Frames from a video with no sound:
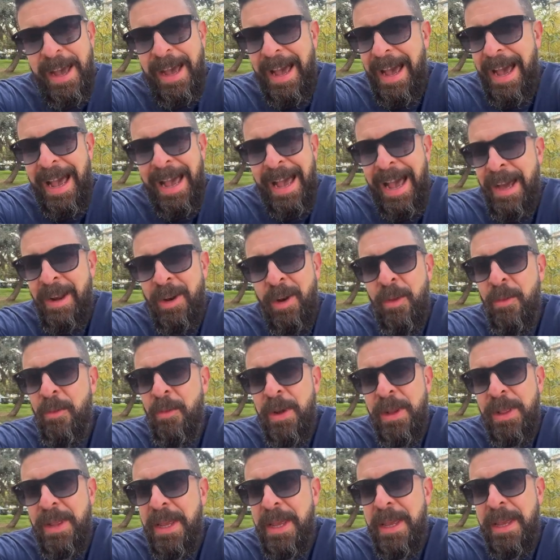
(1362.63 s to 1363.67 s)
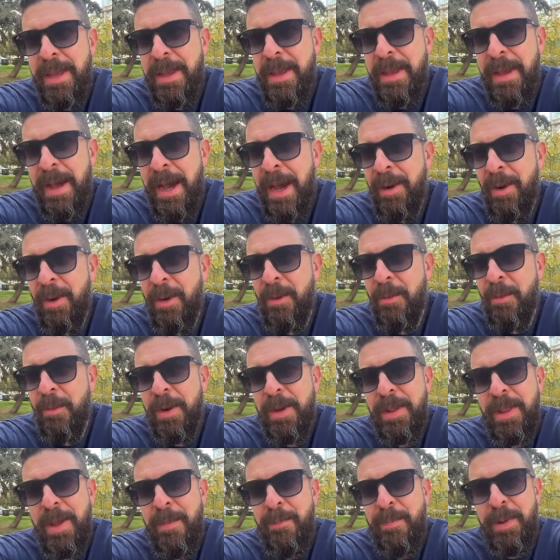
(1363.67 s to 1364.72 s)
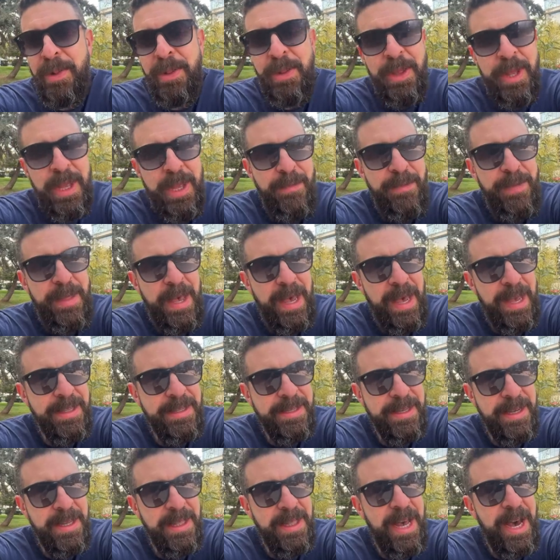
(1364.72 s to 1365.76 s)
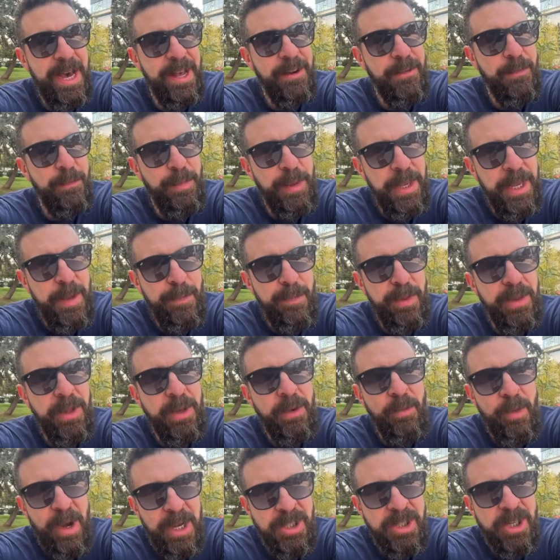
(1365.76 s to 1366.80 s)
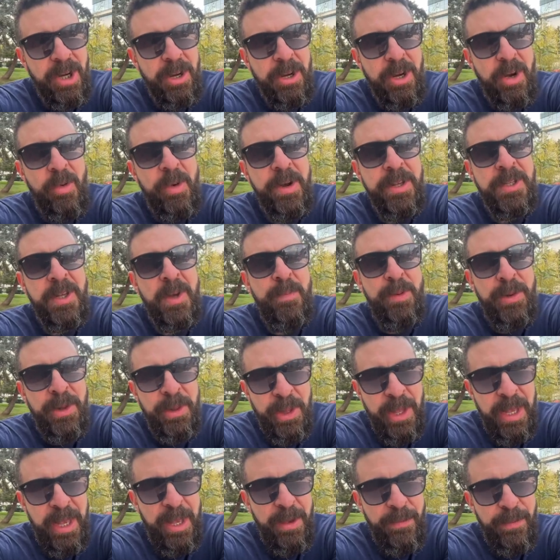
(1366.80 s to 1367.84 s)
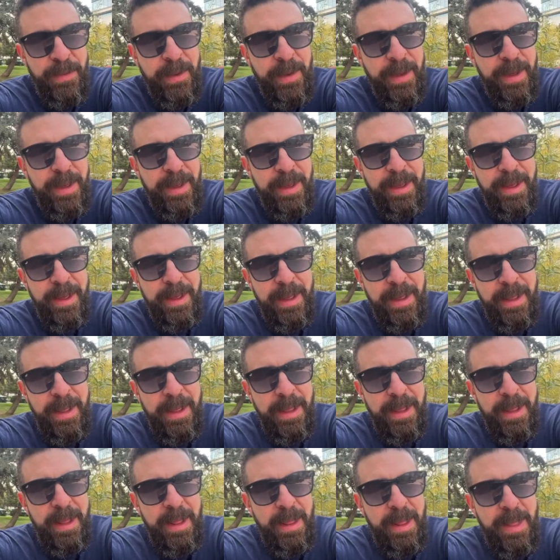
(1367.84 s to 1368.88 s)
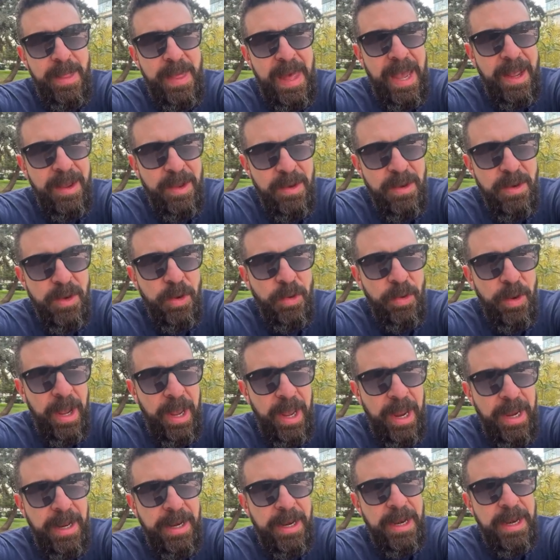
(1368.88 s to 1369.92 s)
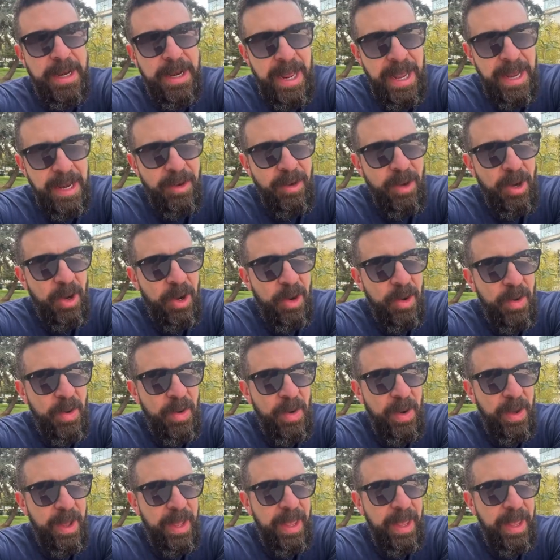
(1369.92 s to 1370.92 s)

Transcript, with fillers: I don't really I don't really believe that a lot of people in Russia are going to believe that Ukraine and NATO